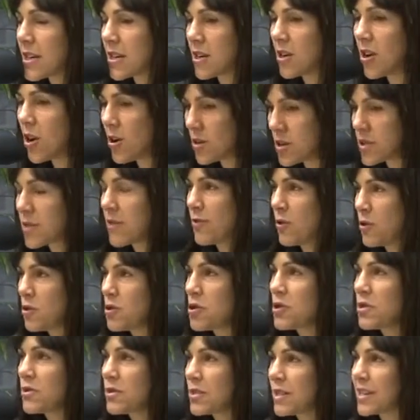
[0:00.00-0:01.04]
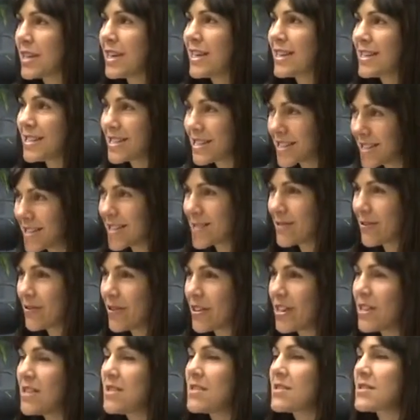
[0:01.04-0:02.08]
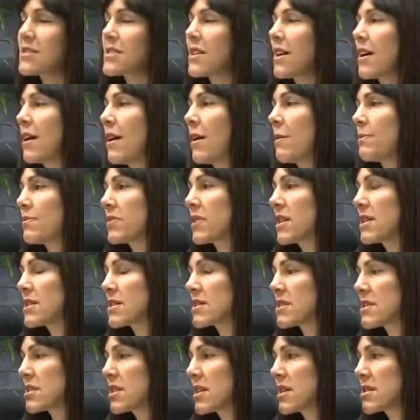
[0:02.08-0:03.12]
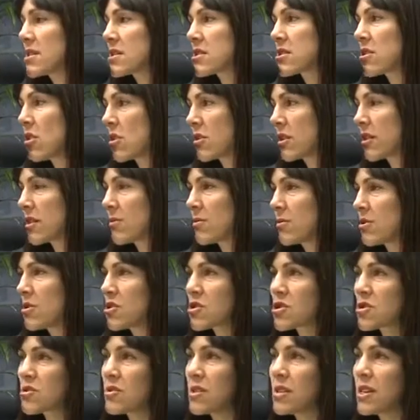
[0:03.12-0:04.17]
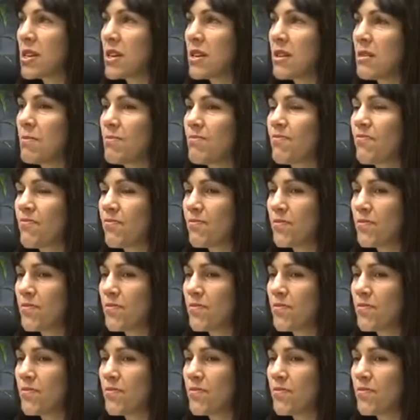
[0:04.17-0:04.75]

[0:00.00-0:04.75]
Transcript: It costs a fortune to get to these events. It's not a commercially,